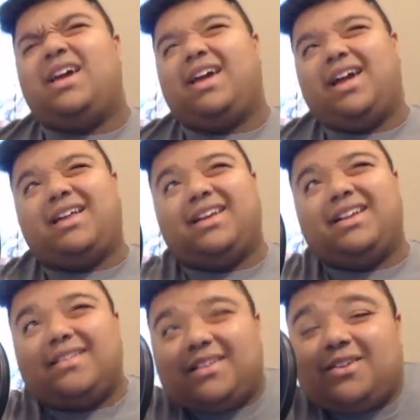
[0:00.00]
and
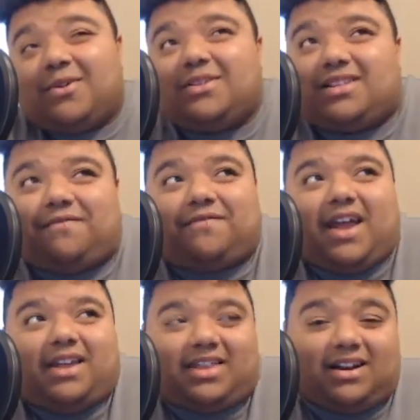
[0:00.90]
it ignores the
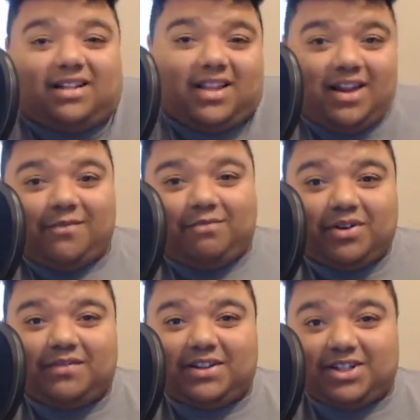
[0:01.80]
fact that a lot of
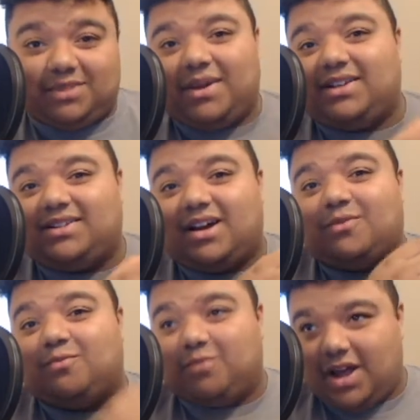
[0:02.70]
privilege is based
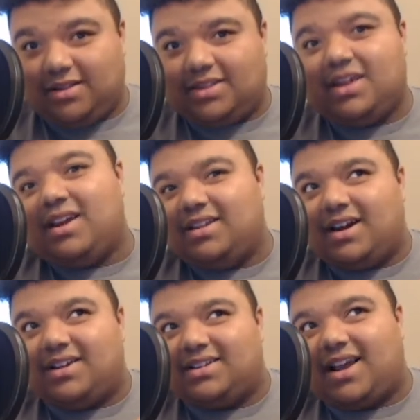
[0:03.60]
on wealth,
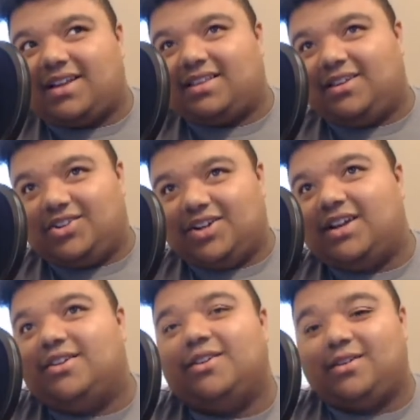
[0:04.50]
not exactly
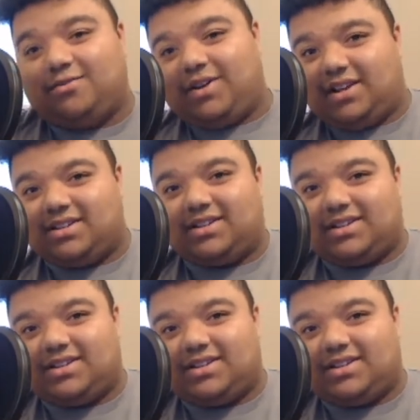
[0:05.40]
gender and race.